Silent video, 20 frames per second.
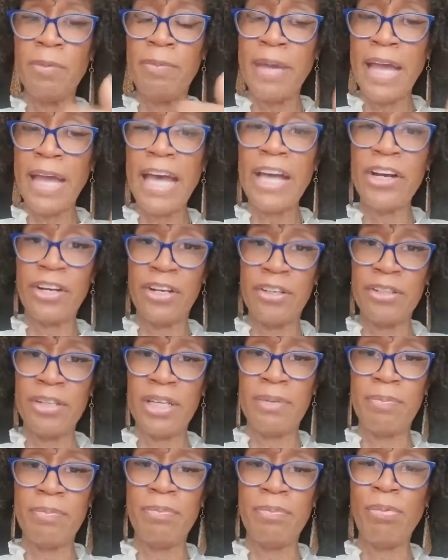better
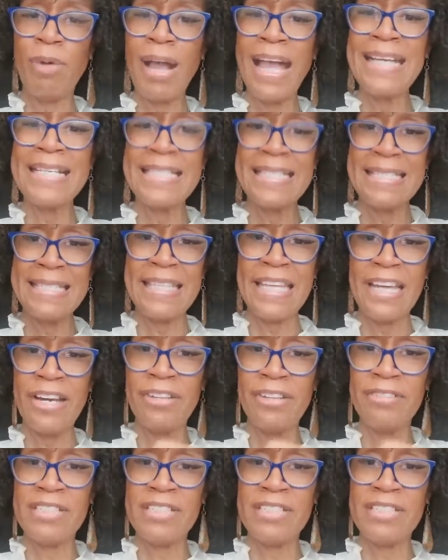and brightens their